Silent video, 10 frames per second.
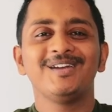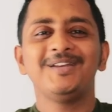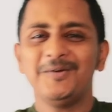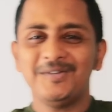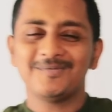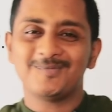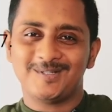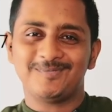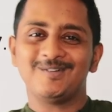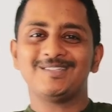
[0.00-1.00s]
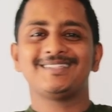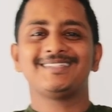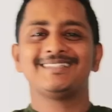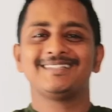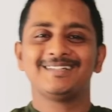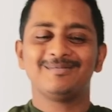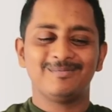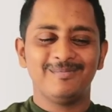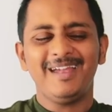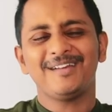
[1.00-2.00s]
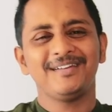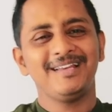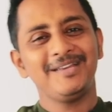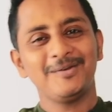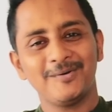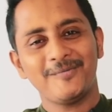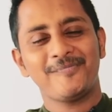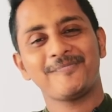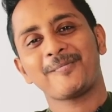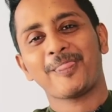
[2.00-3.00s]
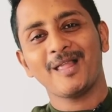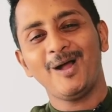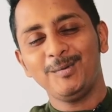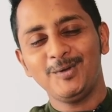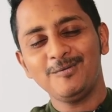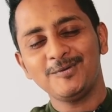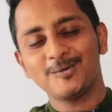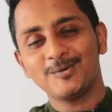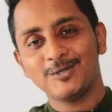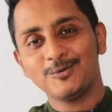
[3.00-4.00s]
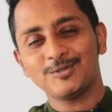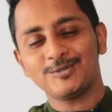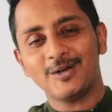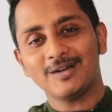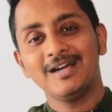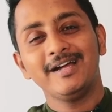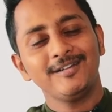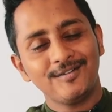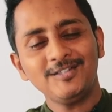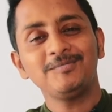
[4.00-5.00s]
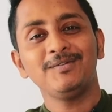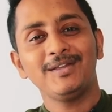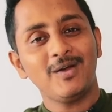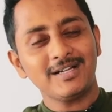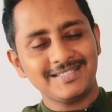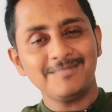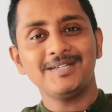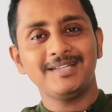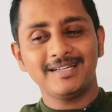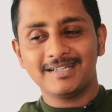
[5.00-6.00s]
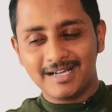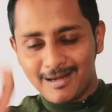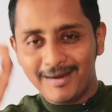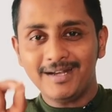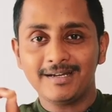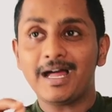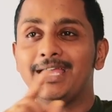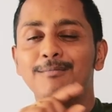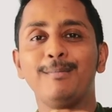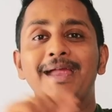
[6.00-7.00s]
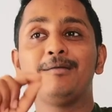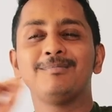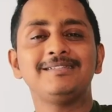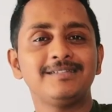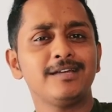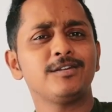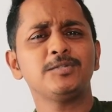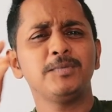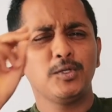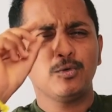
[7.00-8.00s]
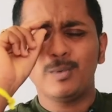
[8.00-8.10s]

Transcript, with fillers: Tuition boss boss, may I really know how many of you wrote tuition wrong? Trust me, when you accept it and comment it, I made mistake, trust me, you